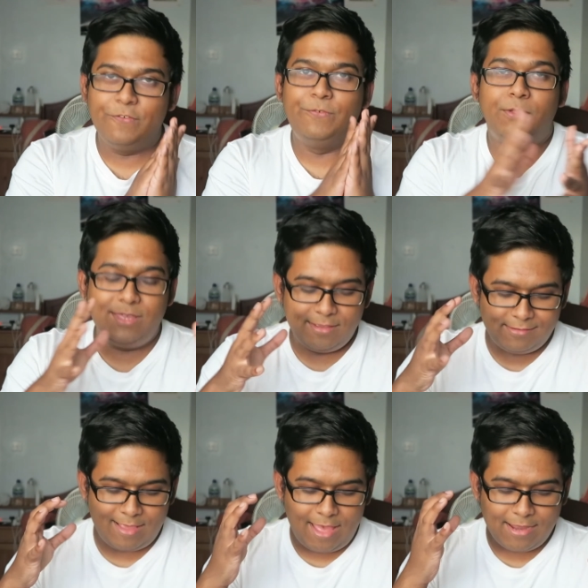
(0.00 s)
for
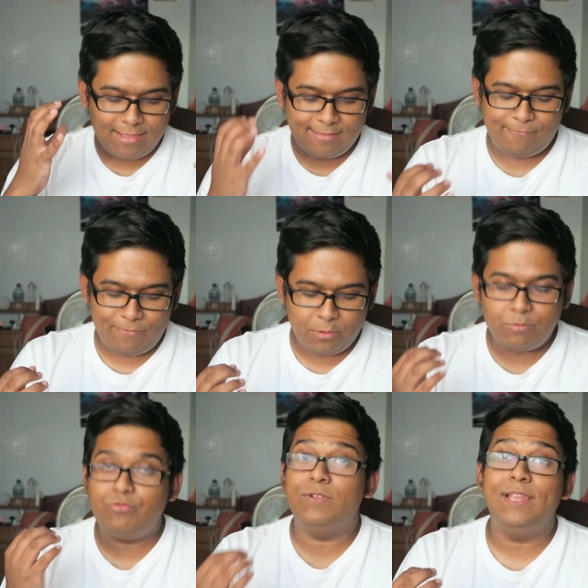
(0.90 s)
this, and it's
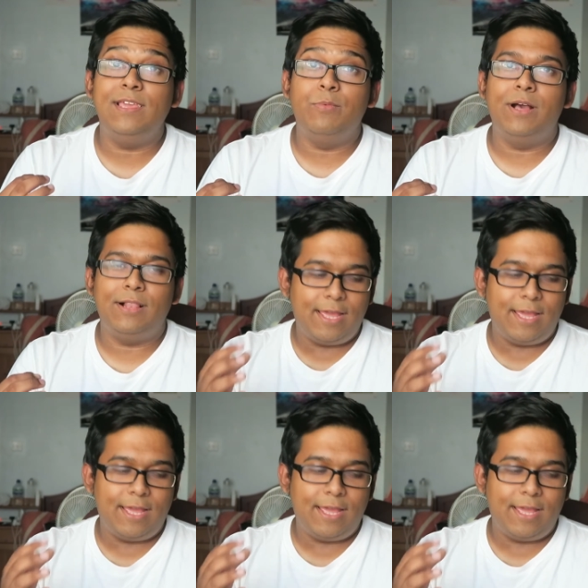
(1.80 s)
filmed really well.